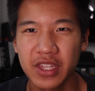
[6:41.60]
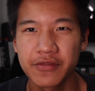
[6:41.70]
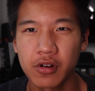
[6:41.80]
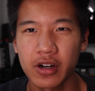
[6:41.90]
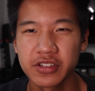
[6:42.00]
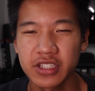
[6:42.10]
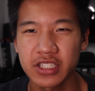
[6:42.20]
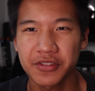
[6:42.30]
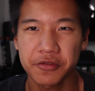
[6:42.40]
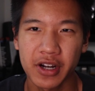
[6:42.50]
if you are using
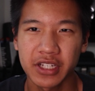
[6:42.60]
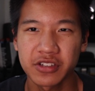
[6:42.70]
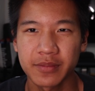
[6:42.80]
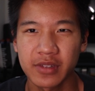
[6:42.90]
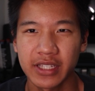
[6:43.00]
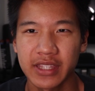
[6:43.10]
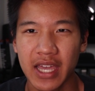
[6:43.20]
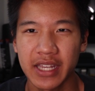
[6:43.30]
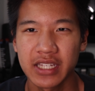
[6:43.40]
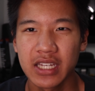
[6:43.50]
this for running or something like
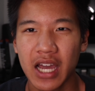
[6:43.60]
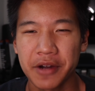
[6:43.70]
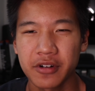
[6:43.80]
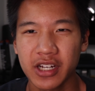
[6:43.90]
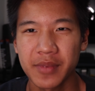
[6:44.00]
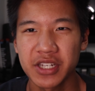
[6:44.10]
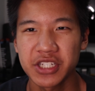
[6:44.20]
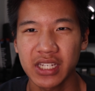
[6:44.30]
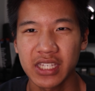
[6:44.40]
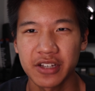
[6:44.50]
that, I would recommend
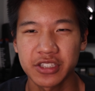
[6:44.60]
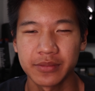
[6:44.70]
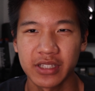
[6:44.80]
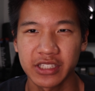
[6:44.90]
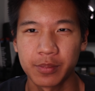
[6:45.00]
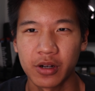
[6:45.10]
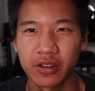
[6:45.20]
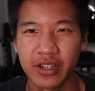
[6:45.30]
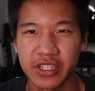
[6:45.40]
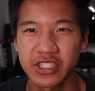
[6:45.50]
checking out something like the
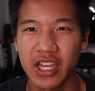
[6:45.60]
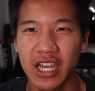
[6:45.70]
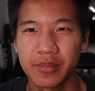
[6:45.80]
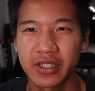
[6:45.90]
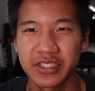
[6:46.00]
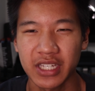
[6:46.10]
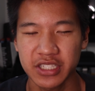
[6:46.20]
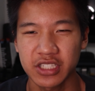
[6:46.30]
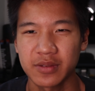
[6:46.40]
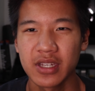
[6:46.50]
Polar H9, because that
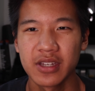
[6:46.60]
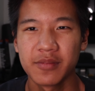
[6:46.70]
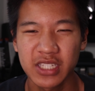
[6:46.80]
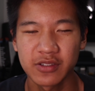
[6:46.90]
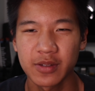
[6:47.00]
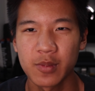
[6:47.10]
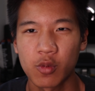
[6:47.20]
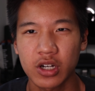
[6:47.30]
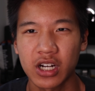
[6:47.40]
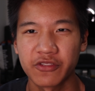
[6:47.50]
just seems to be
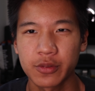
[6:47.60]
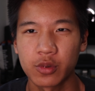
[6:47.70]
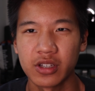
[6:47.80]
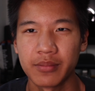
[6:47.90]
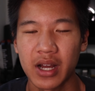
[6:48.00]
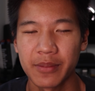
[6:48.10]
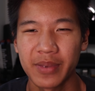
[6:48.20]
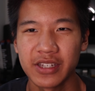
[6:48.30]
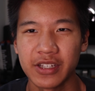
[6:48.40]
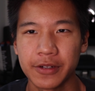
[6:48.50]
more comfortable in my
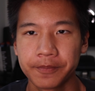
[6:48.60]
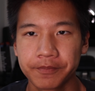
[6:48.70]
opinion.